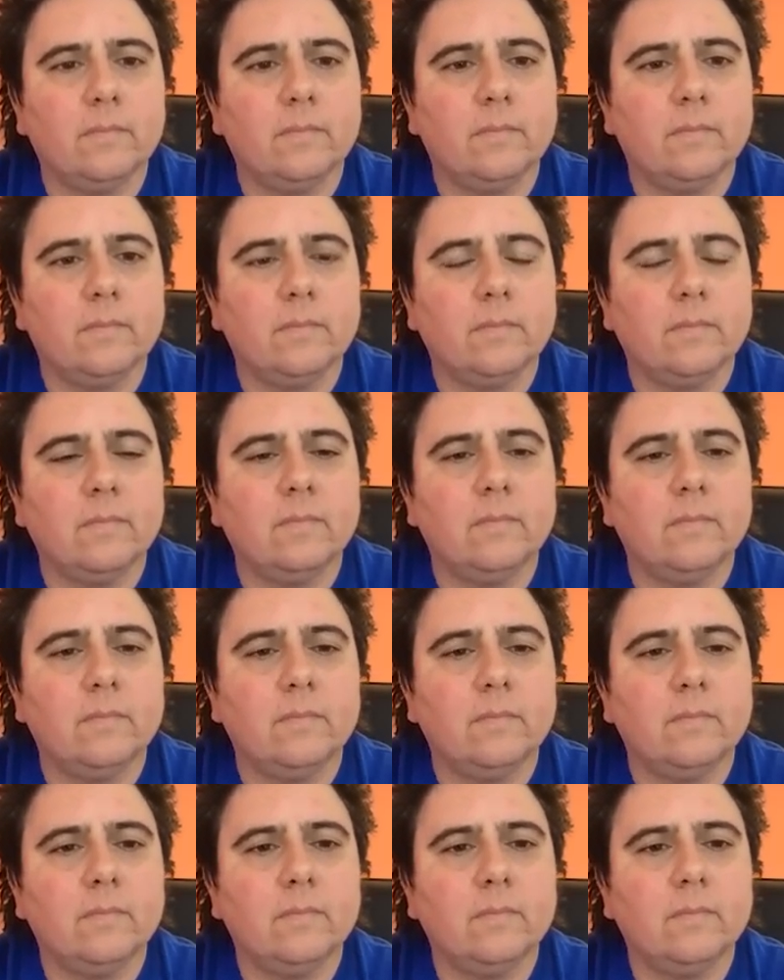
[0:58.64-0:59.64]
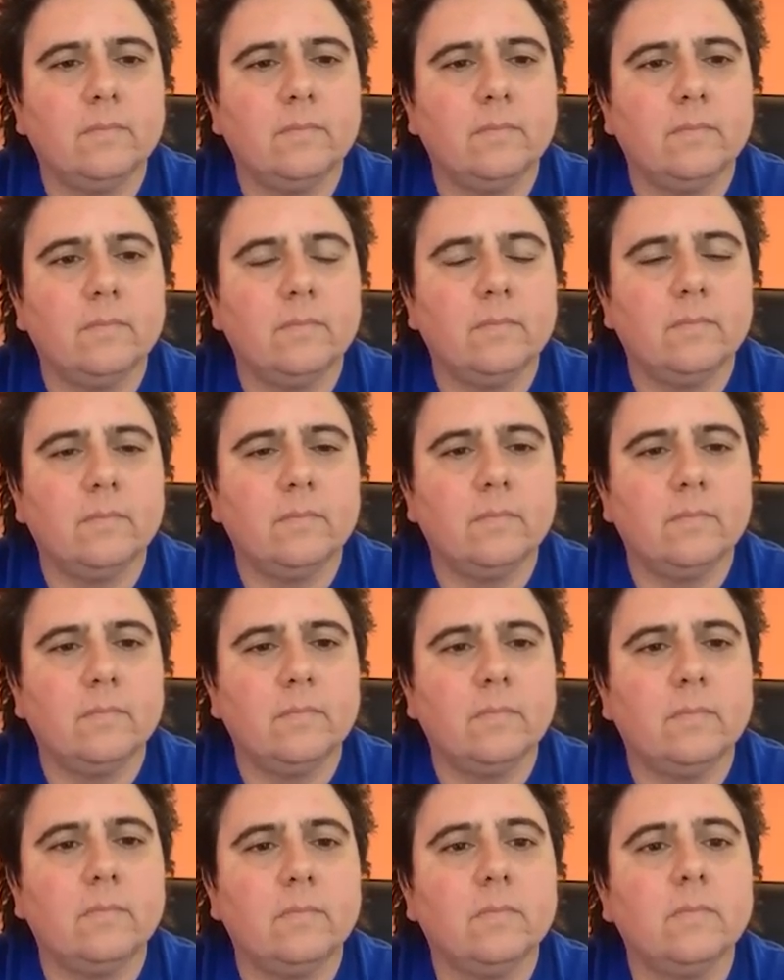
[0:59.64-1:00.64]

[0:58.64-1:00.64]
(silent)